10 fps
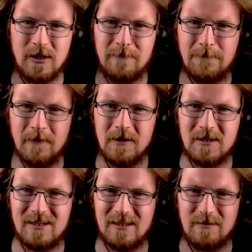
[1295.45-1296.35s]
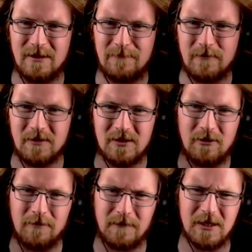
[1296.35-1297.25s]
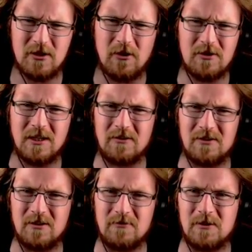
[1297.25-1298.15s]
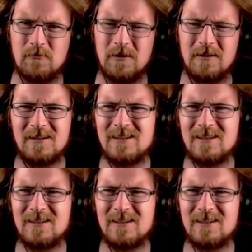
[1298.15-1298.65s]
Firstly, my friends. Oh, this toxic doesn't do it as well.